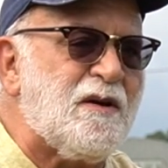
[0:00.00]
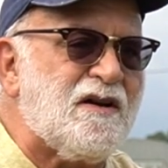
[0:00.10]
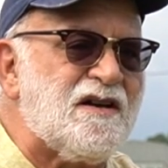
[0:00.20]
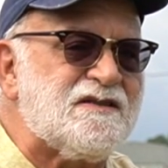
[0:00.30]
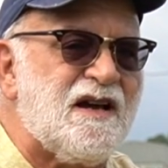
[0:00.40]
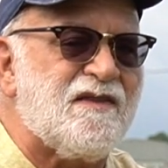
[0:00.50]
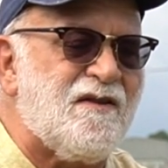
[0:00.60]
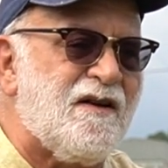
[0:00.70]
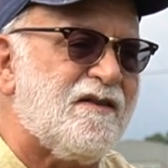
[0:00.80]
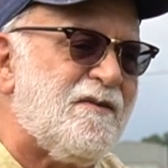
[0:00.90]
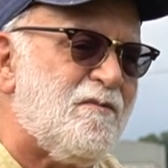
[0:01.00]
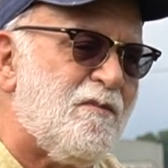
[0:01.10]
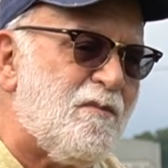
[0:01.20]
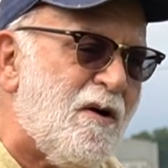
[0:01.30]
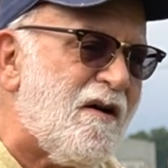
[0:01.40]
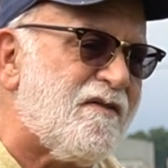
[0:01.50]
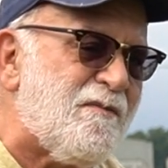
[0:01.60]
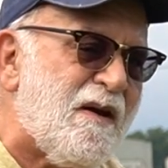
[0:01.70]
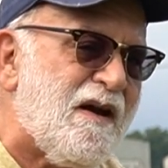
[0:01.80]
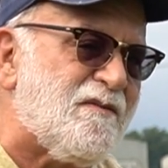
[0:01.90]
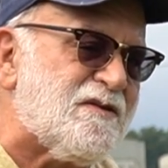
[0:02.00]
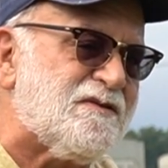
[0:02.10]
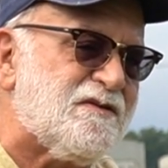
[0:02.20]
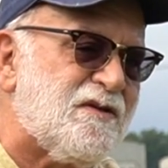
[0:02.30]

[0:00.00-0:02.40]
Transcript: because I thought the Mothman was